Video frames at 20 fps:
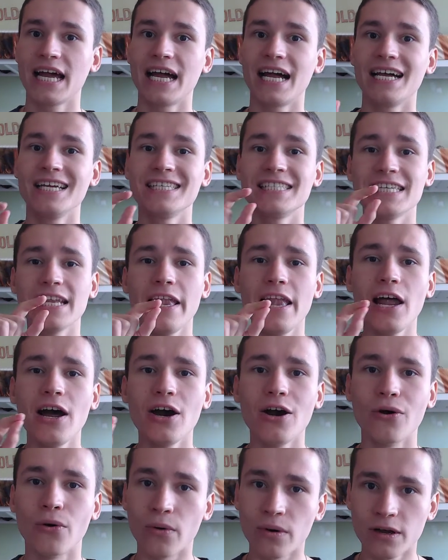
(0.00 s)

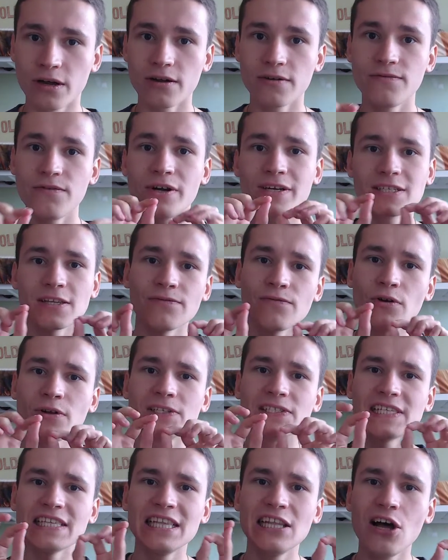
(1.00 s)
Slow, first of all,
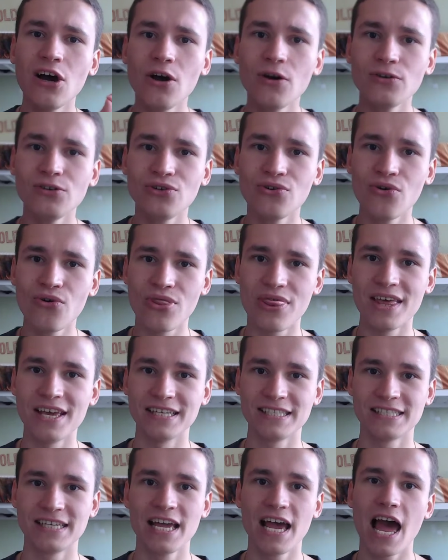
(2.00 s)
slow do
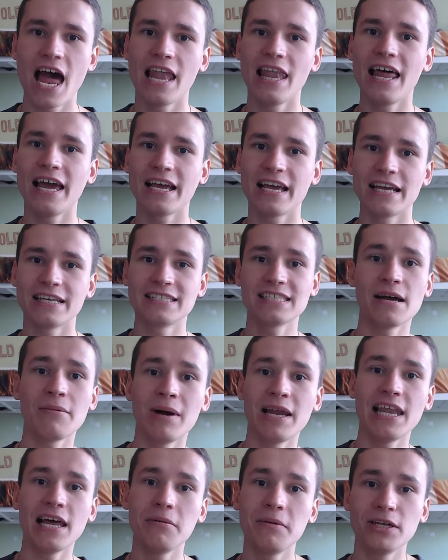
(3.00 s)
this. Like a
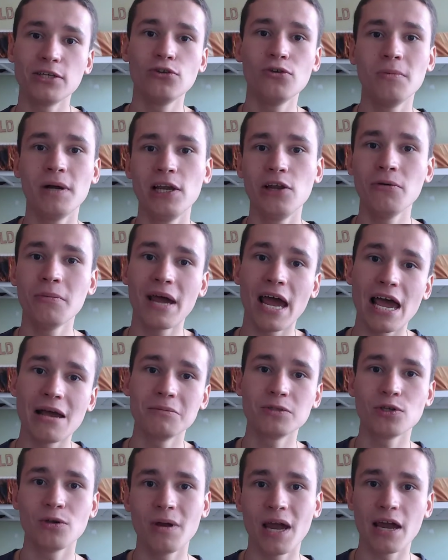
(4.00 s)
Samalama Dumalumi
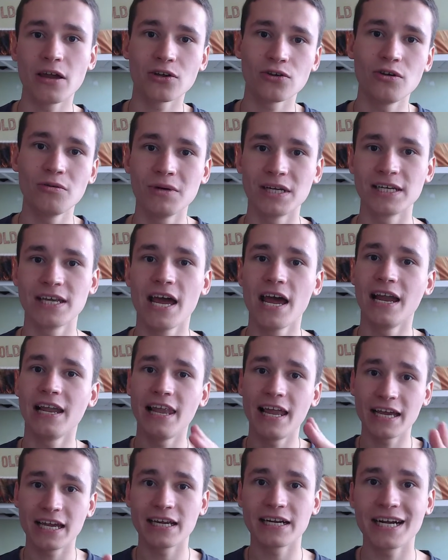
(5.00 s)
Amsumi human,
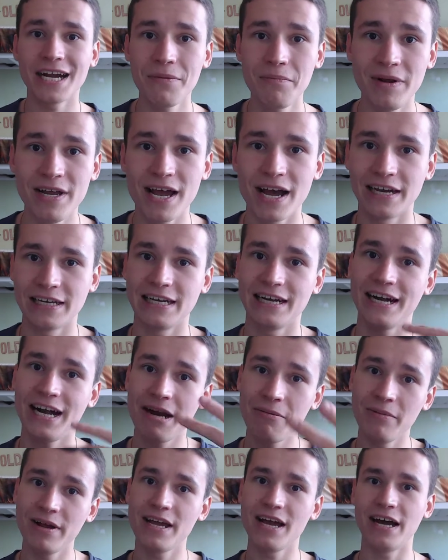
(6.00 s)
like a rap god,
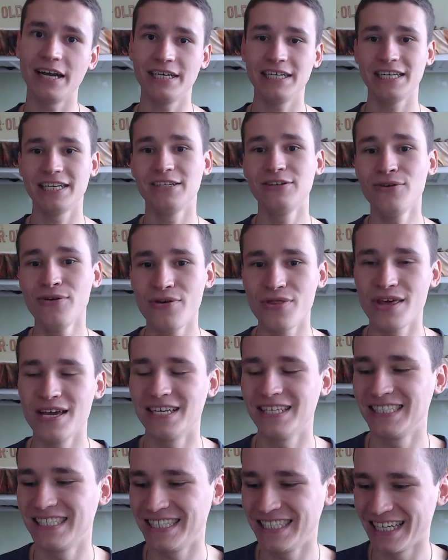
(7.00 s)
rap god, do
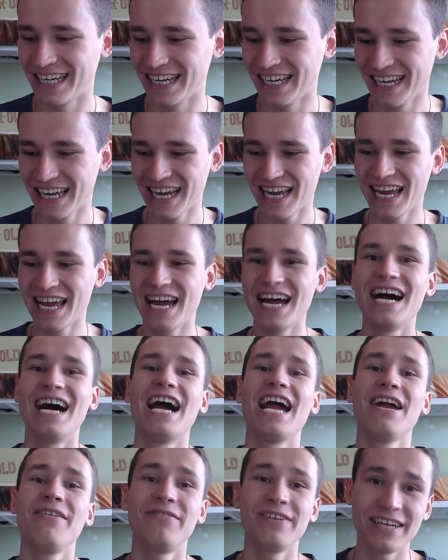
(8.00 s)
this uh,
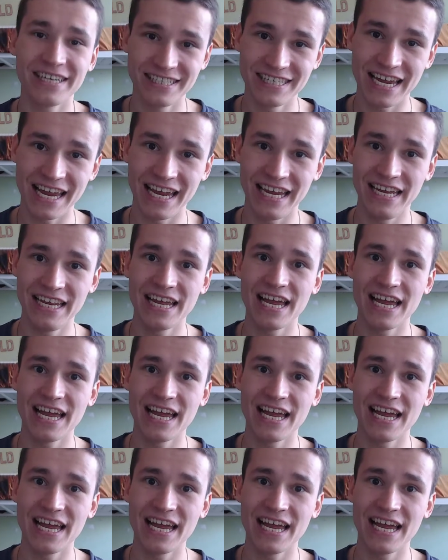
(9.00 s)
every day.